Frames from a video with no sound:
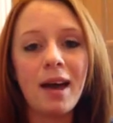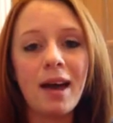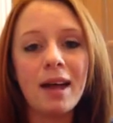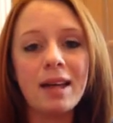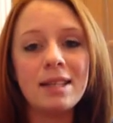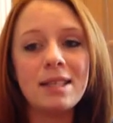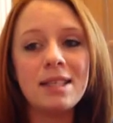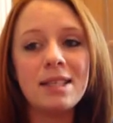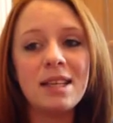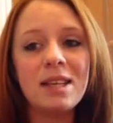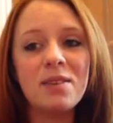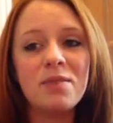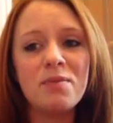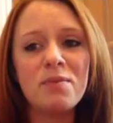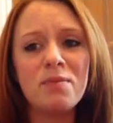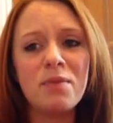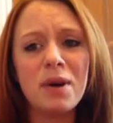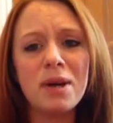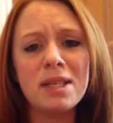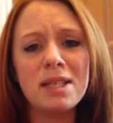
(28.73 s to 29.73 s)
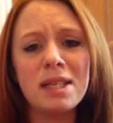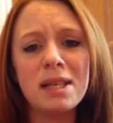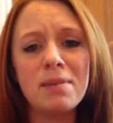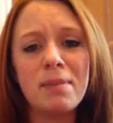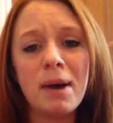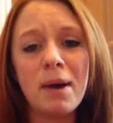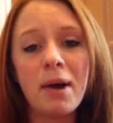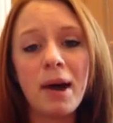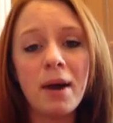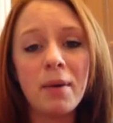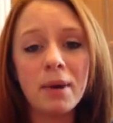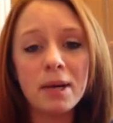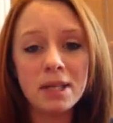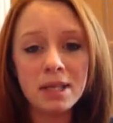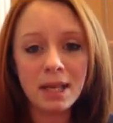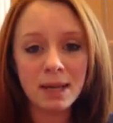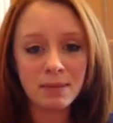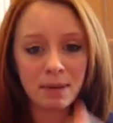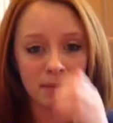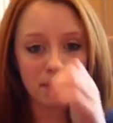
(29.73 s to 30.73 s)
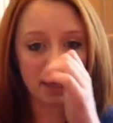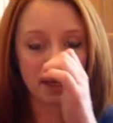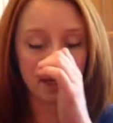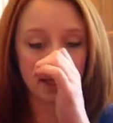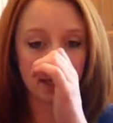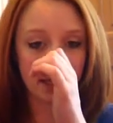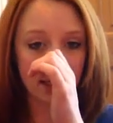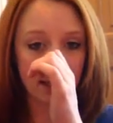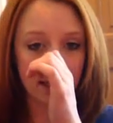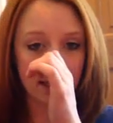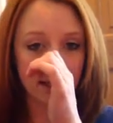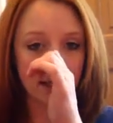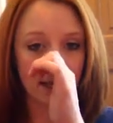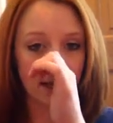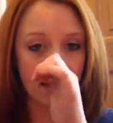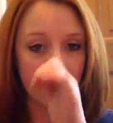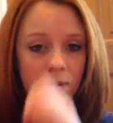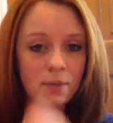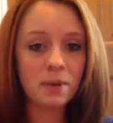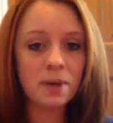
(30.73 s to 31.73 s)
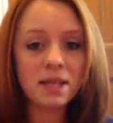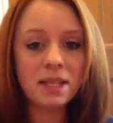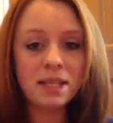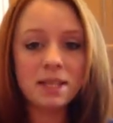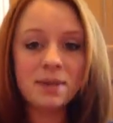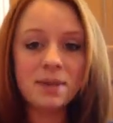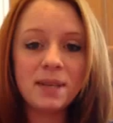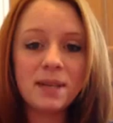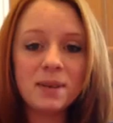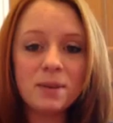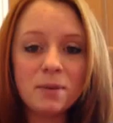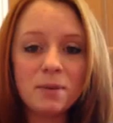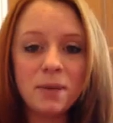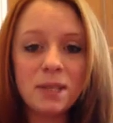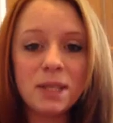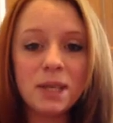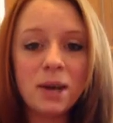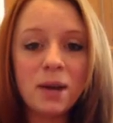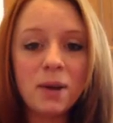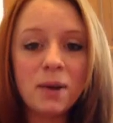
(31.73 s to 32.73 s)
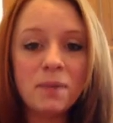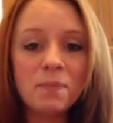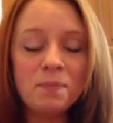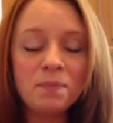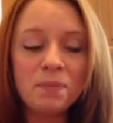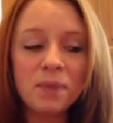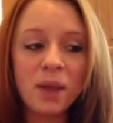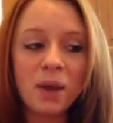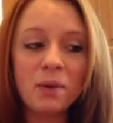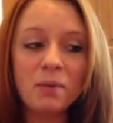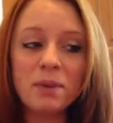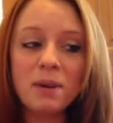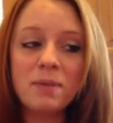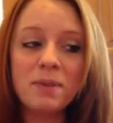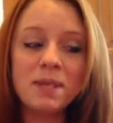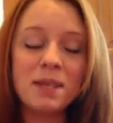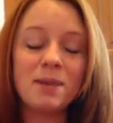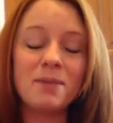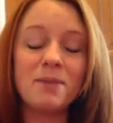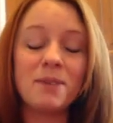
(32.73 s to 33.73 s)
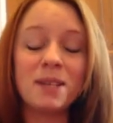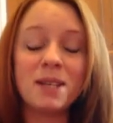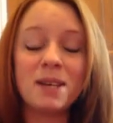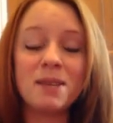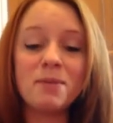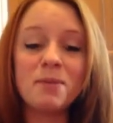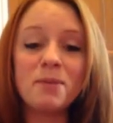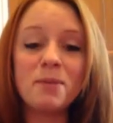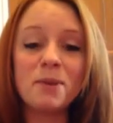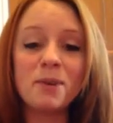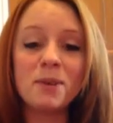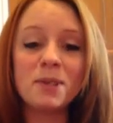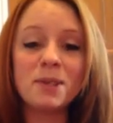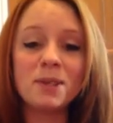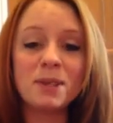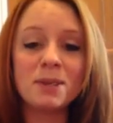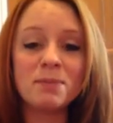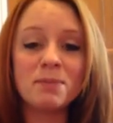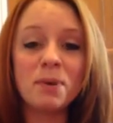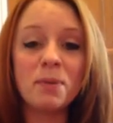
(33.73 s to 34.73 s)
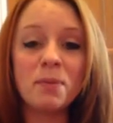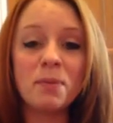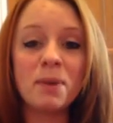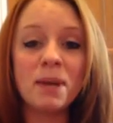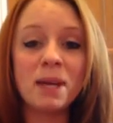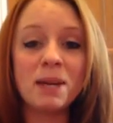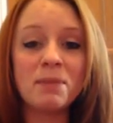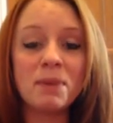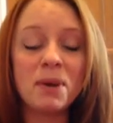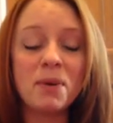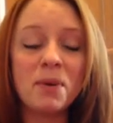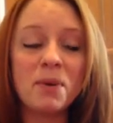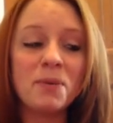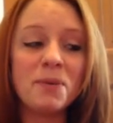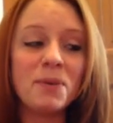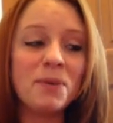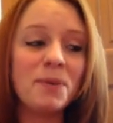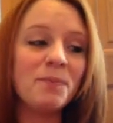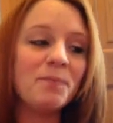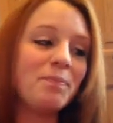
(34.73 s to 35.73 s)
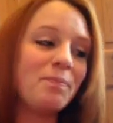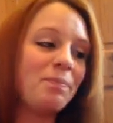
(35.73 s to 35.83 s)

instead of writing about how I check my blood sugars, I would do a little video. I've never done a video before, so it's probably going to be awful.